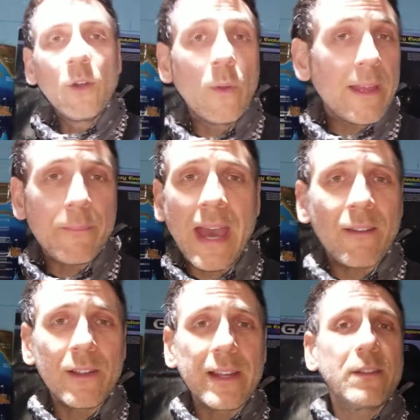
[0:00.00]
away a
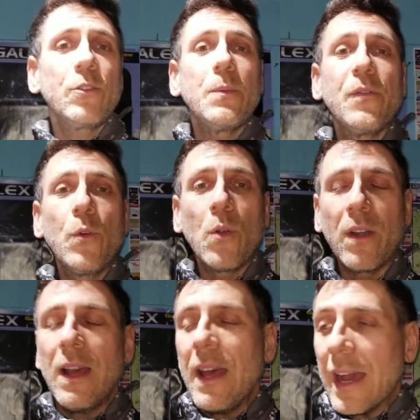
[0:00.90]
battery like this
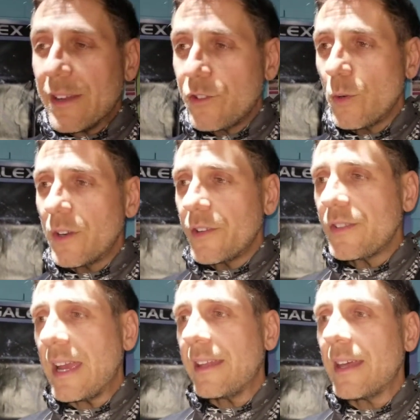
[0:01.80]
before. I do
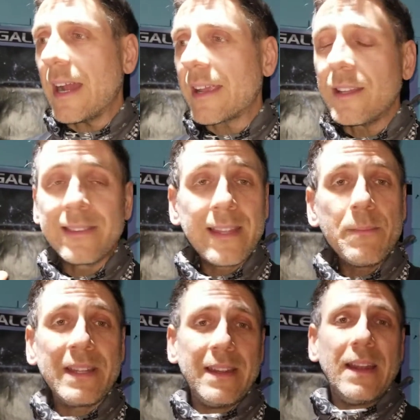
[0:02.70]
understand that I can
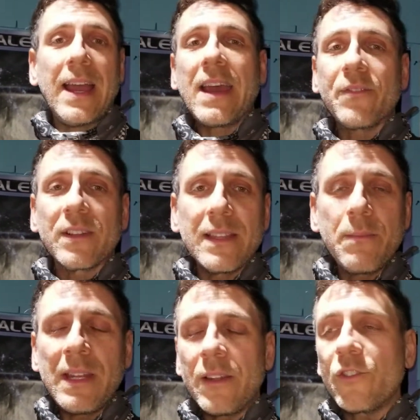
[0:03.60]
limit it. I have to
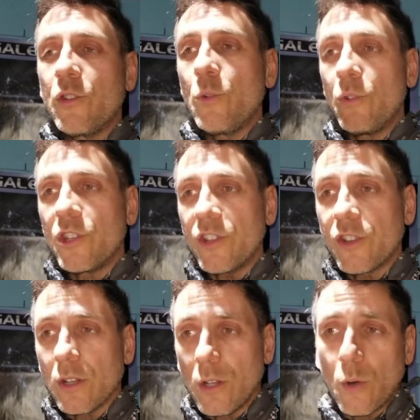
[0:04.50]
limit it to just
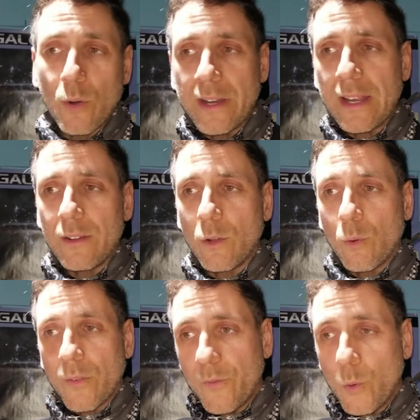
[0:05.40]
the lower,
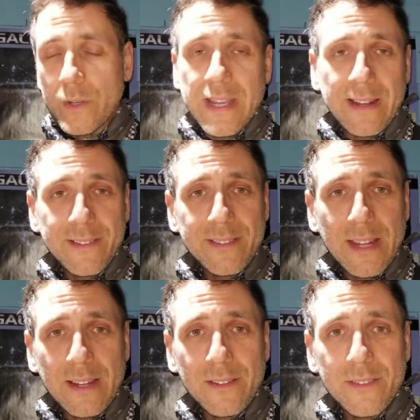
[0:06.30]
lower 48
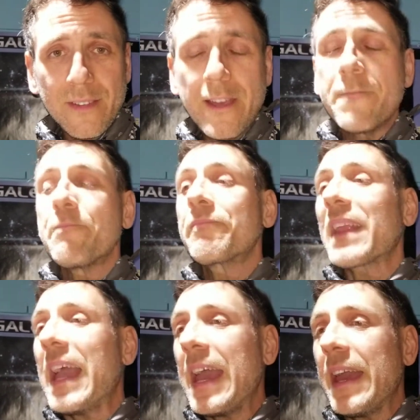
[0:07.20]
states
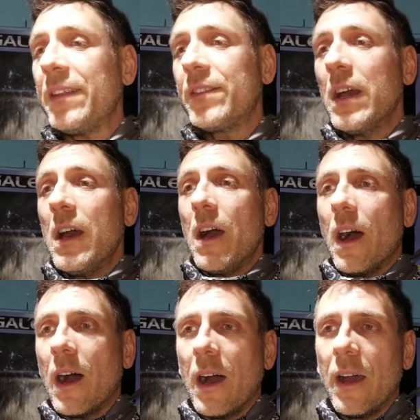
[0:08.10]
and
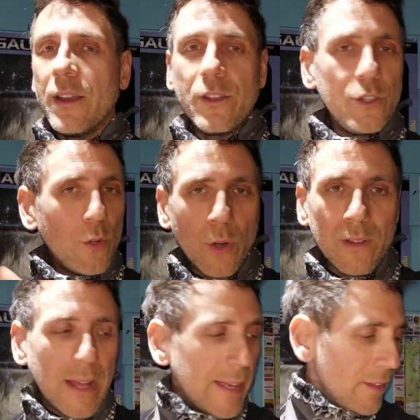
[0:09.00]
uh,
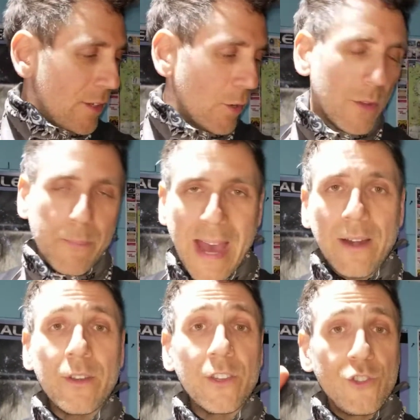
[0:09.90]
your you know the
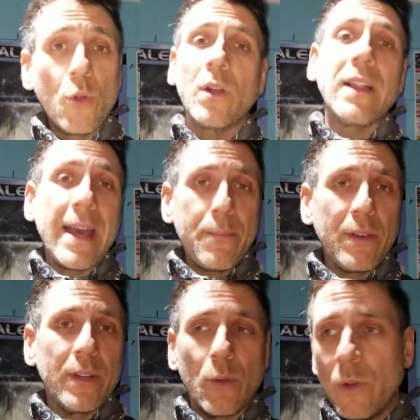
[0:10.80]
battery is your
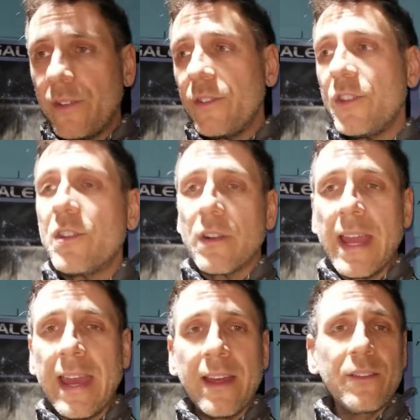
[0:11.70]
liability. Once it's in your
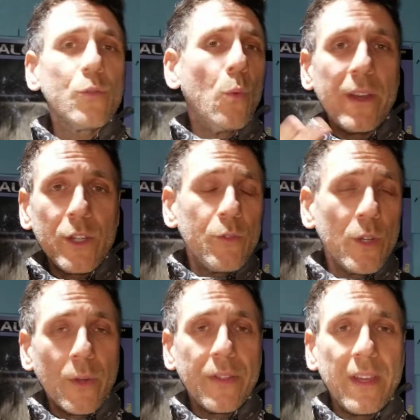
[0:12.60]
hands, what you
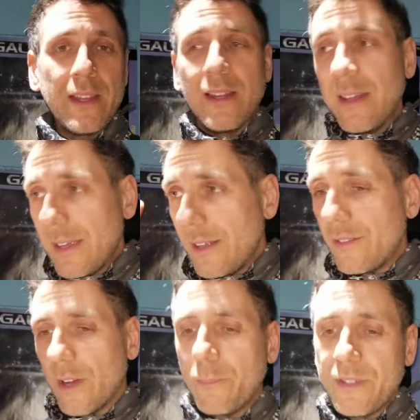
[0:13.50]
do with it
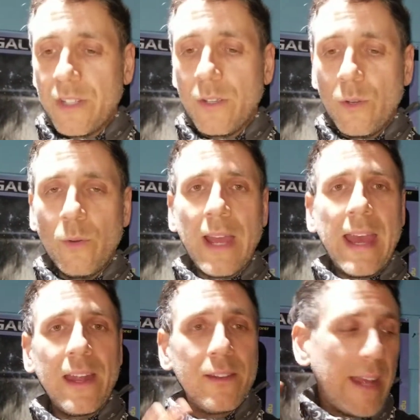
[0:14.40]
is up to you,
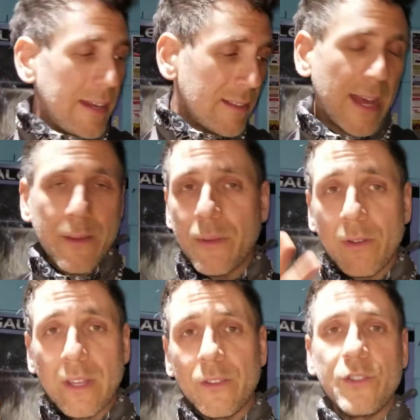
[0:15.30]
and any
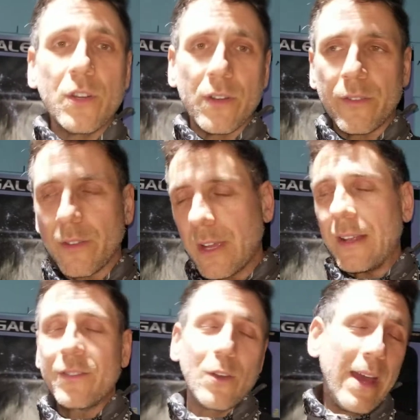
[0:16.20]
liability is yours.
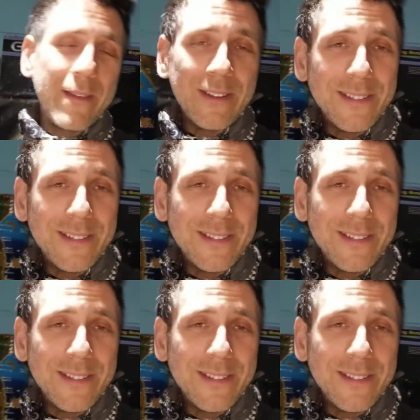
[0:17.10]
Okay, so having